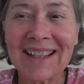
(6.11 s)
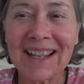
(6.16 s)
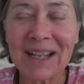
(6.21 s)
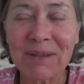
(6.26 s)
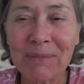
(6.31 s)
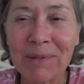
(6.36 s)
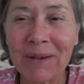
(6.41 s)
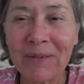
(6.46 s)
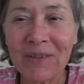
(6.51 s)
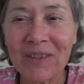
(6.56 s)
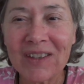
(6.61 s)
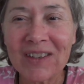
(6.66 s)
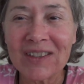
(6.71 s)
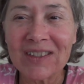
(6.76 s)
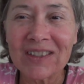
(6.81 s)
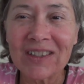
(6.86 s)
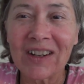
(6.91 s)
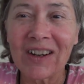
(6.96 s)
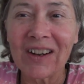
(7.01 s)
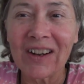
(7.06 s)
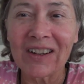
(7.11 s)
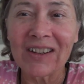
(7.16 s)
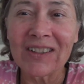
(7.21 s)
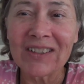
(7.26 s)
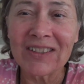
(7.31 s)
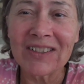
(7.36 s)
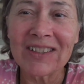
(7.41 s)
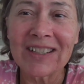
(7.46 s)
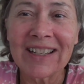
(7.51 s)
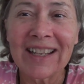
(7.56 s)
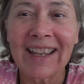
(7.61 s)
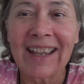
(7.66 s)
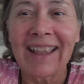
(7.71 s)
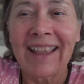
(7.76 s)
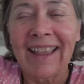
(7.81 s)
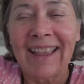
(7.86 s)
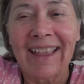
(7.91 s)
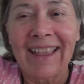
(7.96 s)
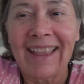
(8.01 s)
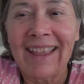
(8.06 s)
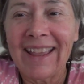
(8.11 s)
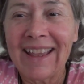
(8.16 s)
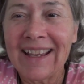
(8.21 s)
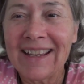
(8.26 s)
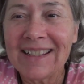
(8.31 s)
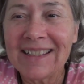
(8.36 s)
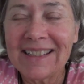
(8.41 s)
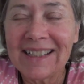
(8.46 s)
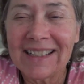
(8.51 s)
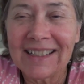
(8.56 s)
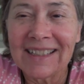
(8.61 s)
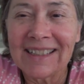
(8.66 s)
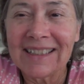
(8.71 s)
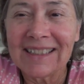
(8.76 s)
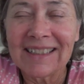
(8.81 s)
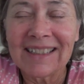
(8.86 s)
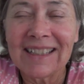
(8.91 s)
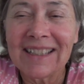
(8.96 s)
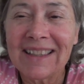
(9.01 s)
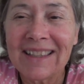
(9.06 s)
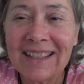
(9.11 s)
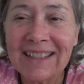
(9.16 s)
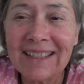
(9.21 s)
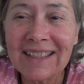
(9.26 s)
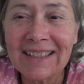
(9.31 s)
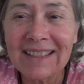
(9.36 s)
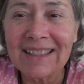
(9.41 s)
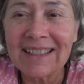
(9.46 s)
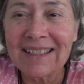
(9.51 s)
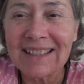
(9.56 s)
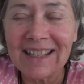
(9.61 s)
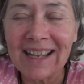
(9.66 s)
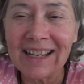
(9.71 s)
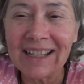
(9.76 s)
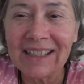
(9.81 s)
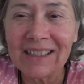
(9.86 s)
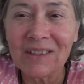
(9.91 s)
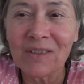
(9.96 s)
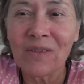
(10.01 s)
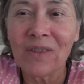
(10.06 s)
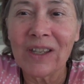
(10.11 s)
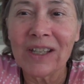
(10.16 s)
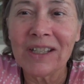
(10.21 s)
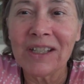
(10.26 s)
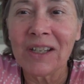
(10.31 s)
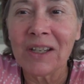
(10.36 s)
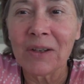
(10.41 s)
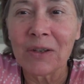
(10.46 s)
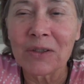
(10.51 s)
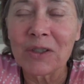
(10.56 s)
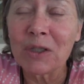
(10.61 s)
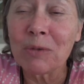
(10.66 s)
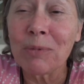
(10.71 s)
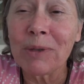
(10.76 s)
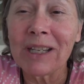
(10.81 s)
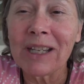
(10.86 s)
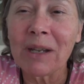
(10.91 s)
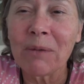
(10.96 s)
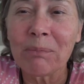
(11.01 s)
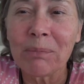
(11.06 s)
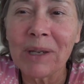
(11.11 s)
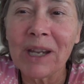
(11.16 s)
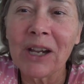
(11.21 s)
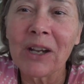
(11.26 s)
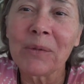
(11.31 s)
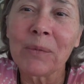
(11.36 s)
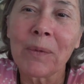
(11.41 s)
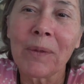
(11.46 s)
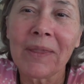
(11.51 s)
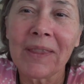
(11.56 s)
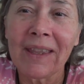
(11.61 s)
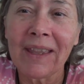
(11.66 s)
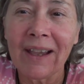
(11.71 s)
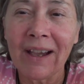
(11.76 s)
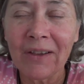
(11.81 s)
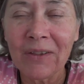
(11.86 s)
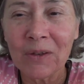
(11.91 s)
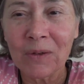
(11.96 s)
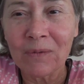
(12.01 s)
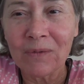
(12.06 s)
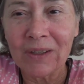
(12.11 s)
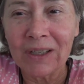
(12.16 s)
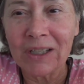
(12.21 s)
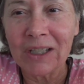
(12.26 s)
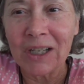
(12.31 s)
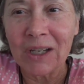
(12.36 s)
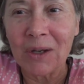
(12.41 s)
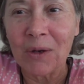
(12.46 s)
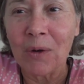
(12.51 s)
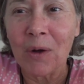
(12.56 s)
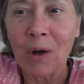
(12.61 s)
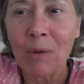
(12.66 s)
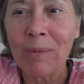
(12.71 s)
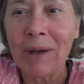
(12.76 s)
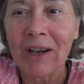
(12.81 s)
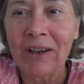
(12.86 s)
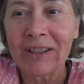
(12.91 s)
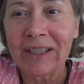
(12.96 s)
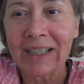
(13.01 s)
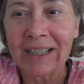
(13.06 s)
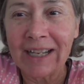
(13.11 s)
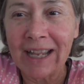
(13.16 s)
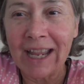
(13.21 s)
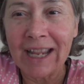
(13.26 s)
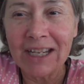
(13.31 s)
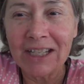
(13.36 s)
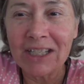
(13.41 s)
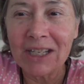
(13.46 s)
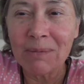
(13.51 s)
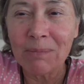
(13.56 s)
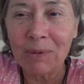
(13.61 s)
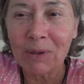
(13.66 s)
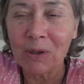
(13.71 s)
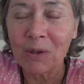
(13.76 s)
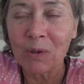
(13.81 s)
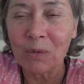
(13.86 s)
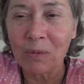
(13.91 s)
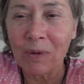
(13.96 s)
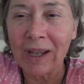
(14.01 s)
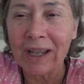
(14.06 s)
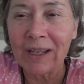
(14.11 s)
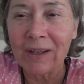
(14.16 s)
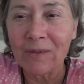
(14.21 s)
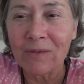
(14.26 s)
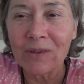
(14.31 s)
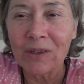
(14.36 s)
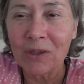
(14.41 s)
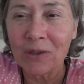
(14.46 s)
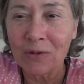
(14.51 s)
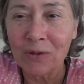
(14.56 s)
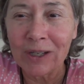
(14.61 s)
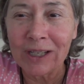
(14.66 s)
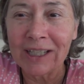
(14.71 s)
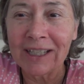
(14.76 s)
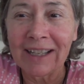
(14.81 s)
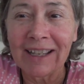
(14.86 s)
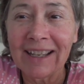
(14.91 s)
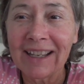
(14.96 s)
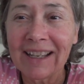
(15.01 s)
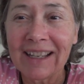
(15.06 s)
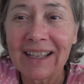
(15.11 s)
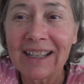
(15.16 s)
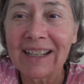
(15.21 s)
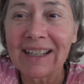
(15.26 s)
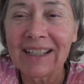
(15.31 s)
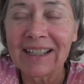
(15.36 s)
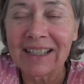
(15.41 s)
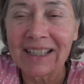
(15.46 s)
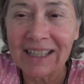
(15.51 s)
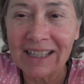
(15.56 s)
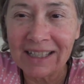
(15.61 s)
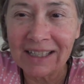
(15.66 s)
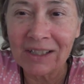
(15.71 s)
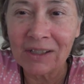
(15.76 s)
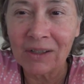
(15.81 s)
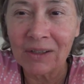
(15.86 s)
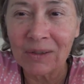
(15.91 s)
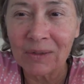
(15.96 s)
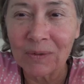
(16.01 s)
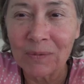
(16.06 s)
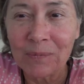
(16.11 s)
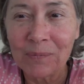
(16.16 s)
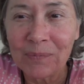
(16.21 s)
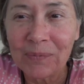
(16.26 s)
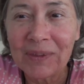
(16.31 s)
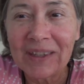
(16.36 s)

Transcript: I'm of the stars. And this is the second video to be compared with the other video about an atypical way of viewing ego.